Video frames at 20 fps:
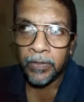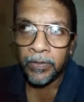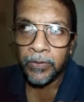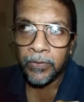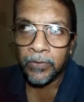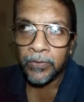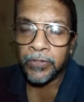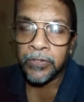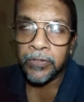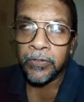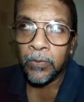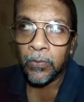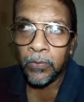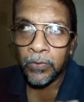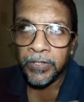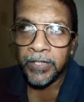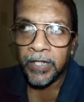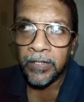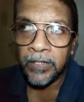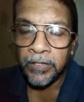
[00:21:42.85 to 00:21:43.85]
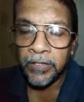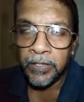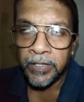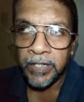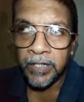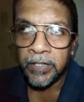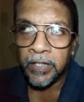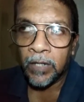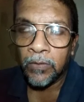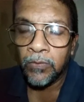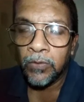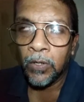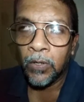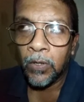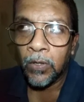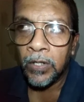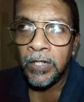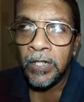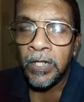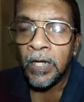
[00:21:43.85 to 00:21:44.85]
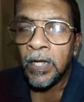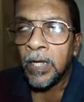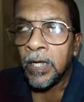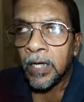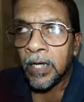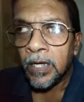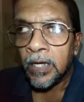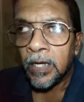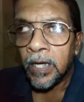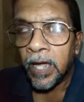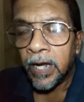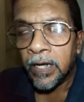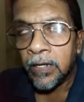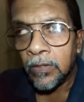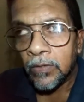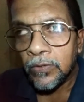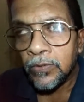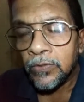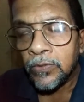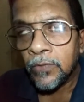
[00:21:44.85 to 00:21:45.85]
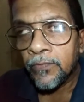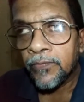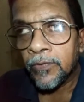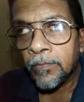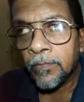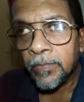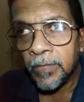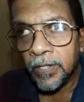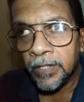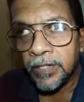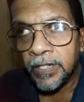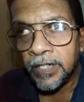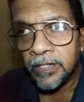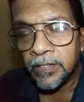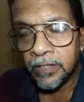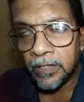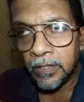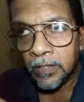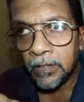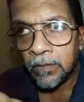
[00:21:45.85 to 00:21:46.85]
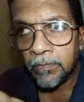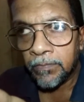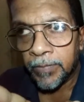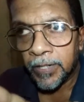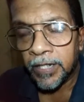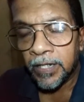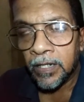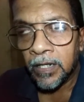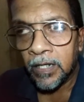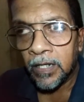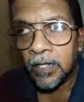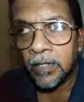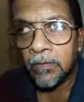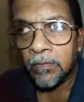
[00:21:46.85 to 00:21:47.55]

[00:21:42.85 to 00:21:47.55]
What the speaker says: Store junction in Town Hall, and also from this particular